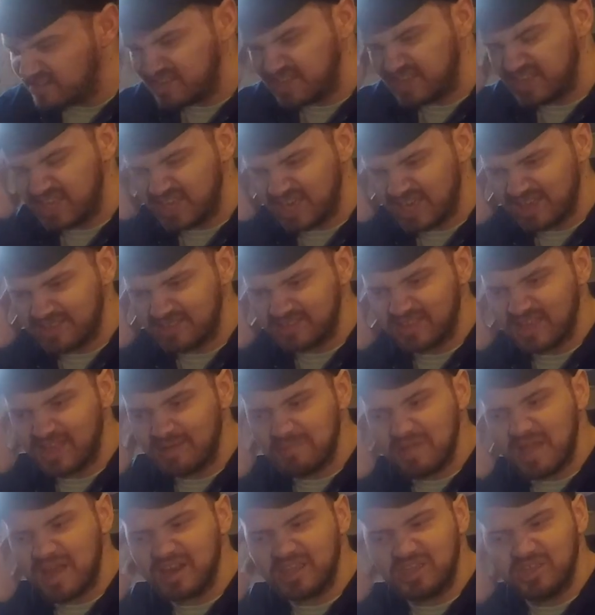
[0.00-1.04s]
I guess. I'm
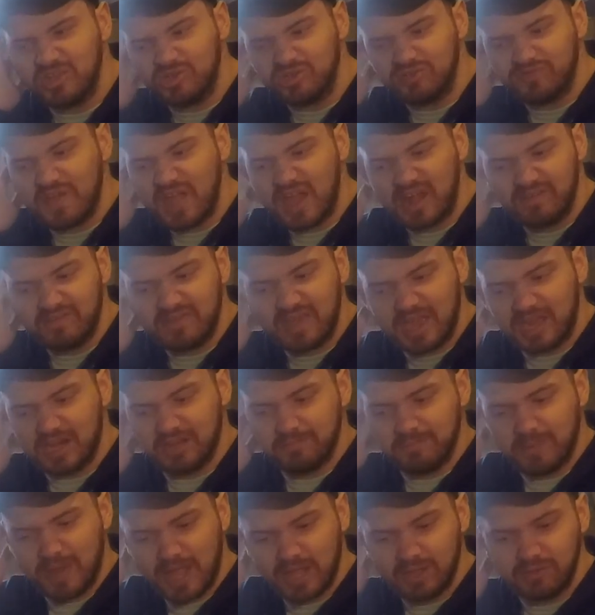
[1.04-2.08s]
not a huge fan of gated
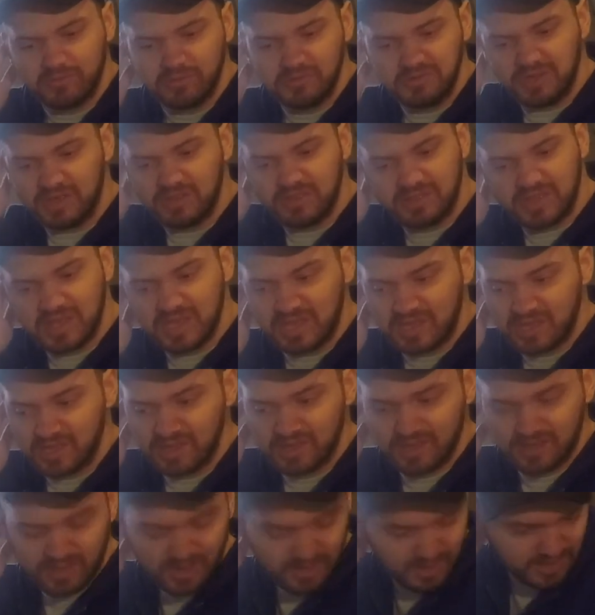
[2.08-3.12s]
manuals. I think
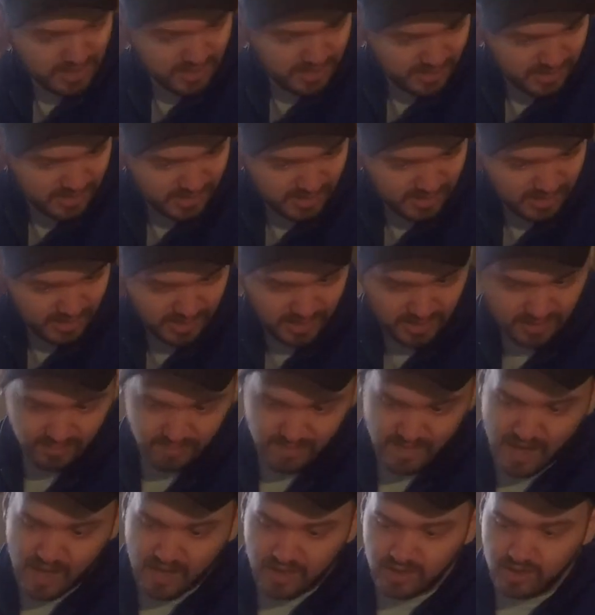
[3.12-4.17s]
the
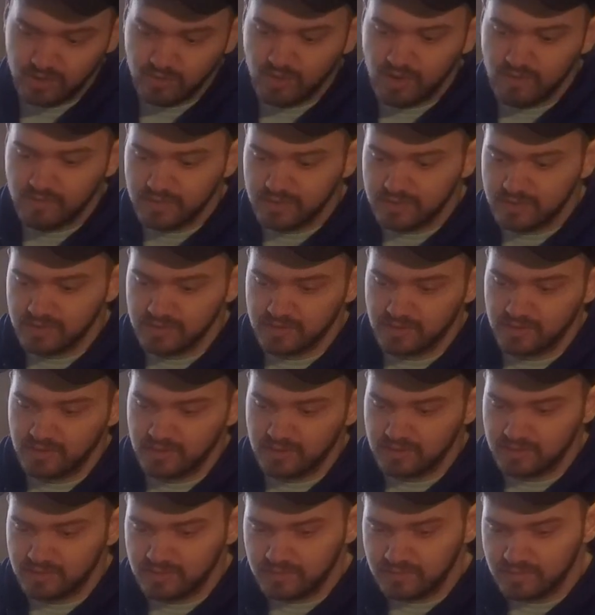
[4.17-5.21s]
value of it is a
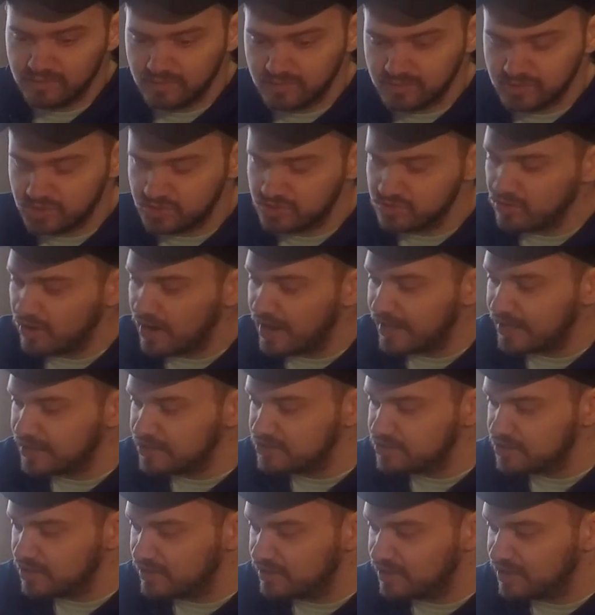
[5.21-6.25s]
little
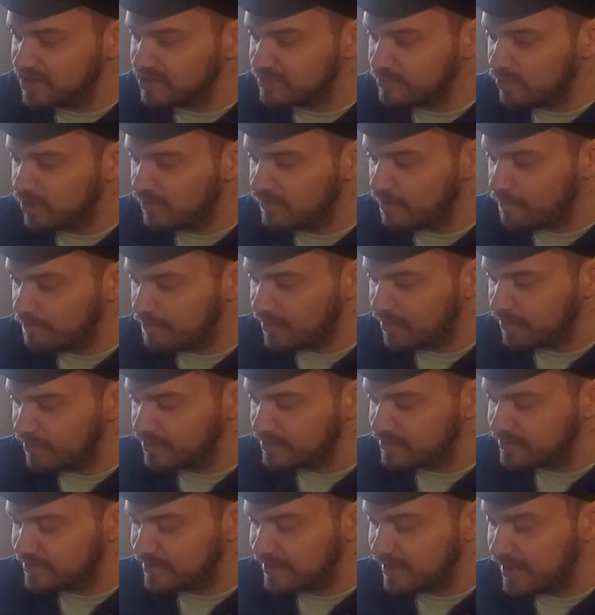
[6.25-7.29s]
strange. I think it's more of a
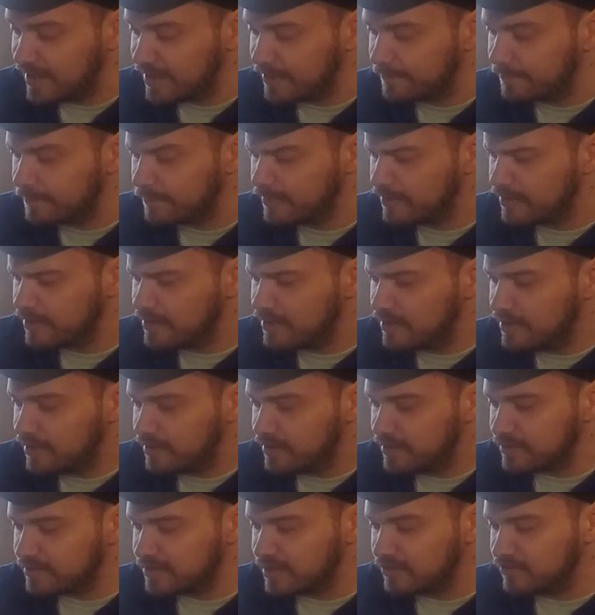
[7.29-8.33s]
purist thing
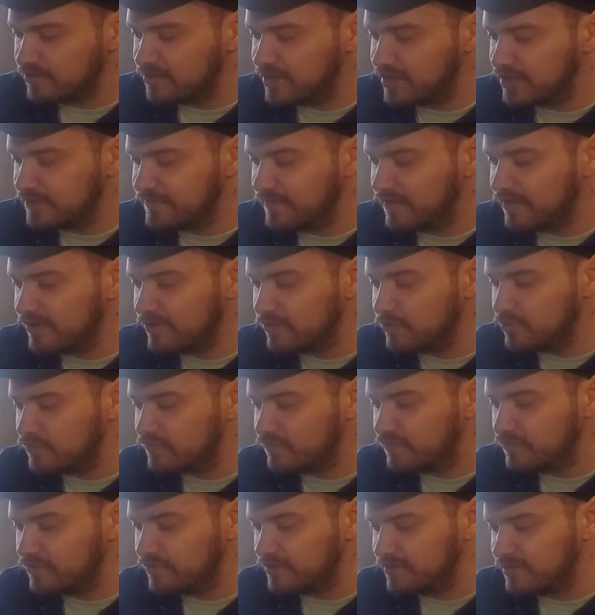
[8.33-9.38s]
because I don't think it's very
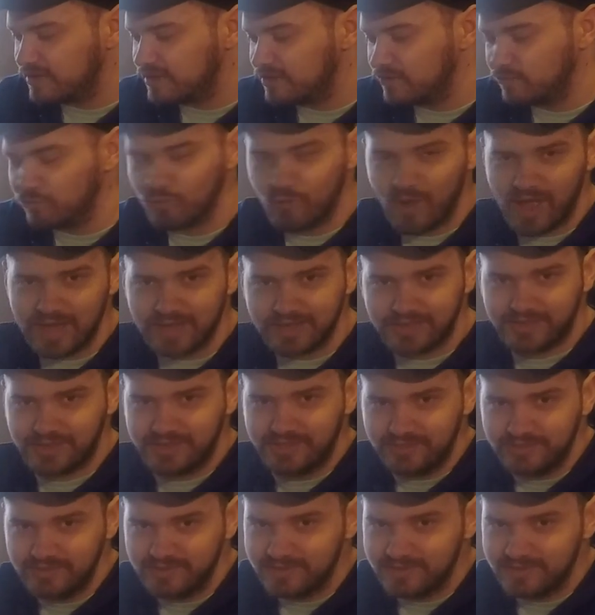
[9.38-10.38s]
useful in a race,